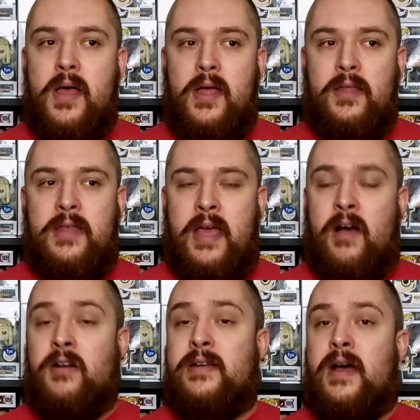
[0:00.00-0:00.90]
they
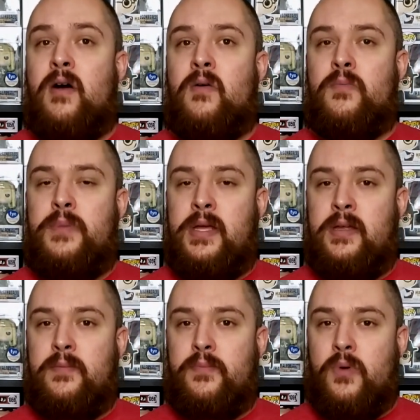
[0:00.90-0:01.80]
are now
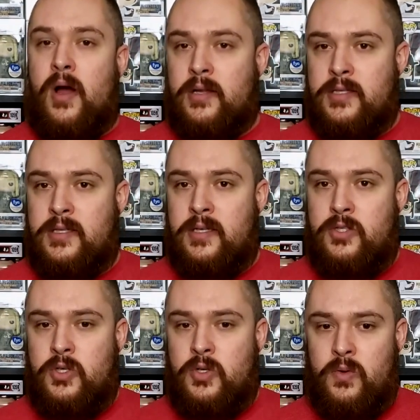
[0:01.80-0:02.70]
being brought
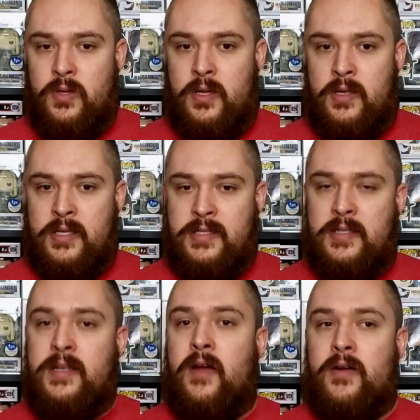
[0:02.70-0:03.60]
to this
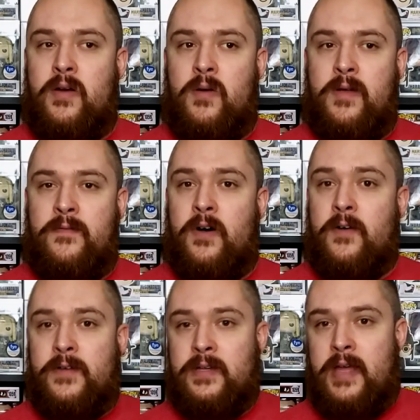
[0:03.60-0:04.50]
scenario
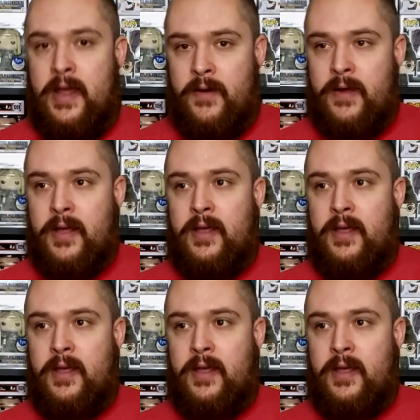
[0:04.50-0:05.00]
involving Eric